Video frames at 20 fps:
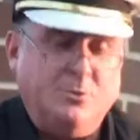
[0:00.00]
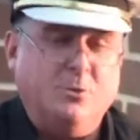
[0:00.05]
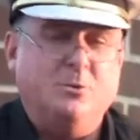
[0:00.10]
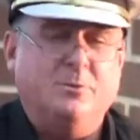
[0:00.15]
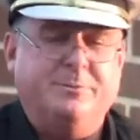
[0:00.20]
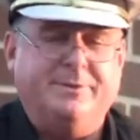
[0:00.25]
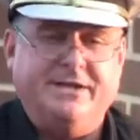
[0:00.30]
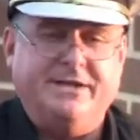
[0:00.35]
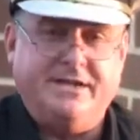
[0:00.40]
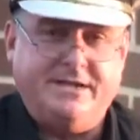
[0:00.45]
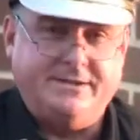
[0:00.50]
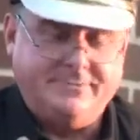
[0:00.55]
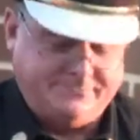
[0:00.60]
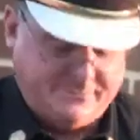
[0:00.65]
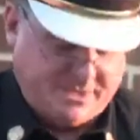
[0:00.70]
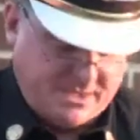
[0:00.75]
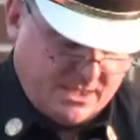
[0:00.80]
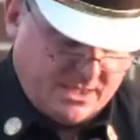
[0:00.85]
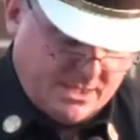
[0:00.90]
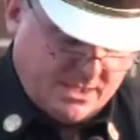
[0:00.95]
we would be
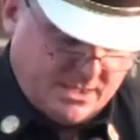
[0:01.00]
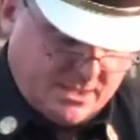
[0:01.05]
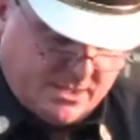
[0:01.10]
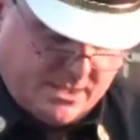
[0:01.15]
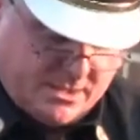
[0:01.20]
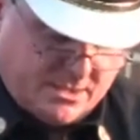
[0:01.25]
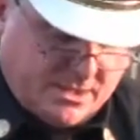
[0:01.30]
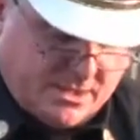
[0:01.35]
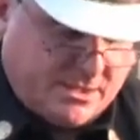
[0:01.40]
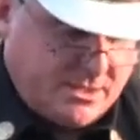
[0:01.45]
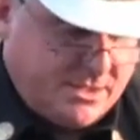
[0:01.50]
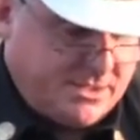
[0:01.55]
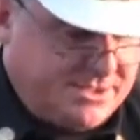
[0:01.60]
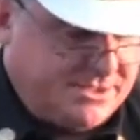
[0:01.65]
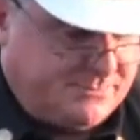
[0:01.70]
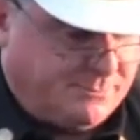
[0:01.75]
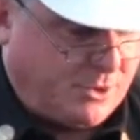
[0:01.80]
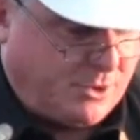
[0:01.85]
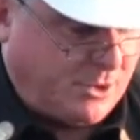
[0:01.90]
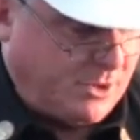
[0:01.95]

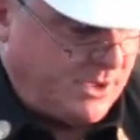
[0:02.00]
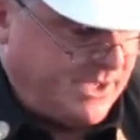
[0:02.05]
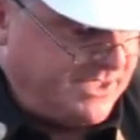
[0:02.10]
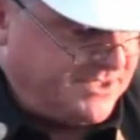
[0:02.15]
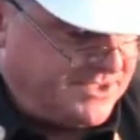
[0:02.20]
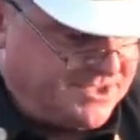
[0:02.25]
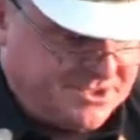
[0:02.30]
departing